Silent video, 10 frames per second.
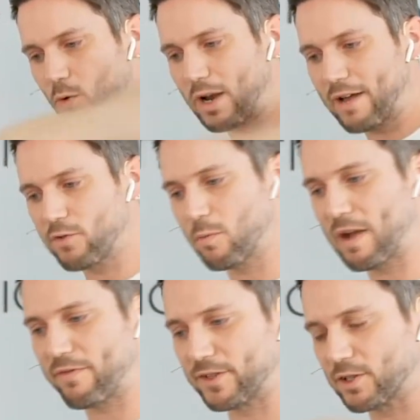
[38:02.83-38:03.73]
have your
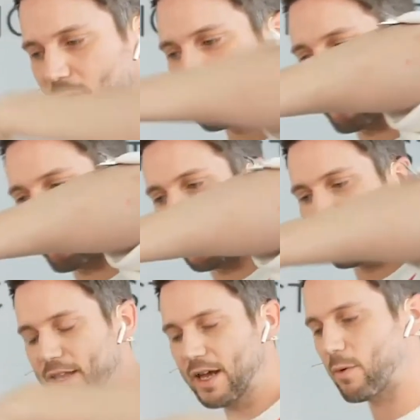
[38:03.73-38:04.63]
method, so it's either
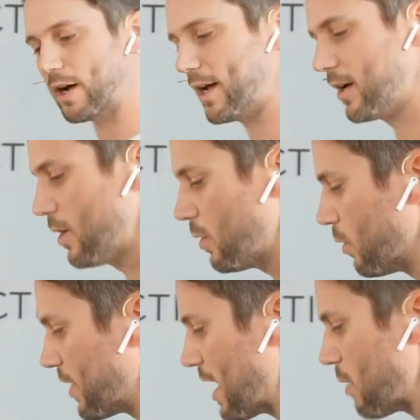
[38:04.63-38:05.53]
finding that way
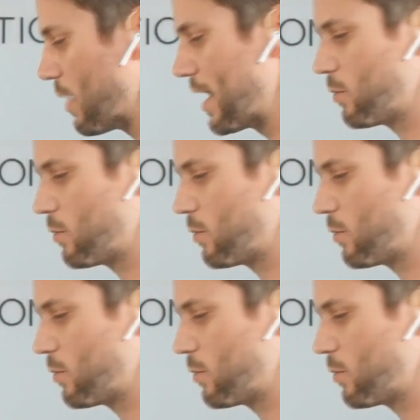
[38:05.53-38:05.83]
or that way,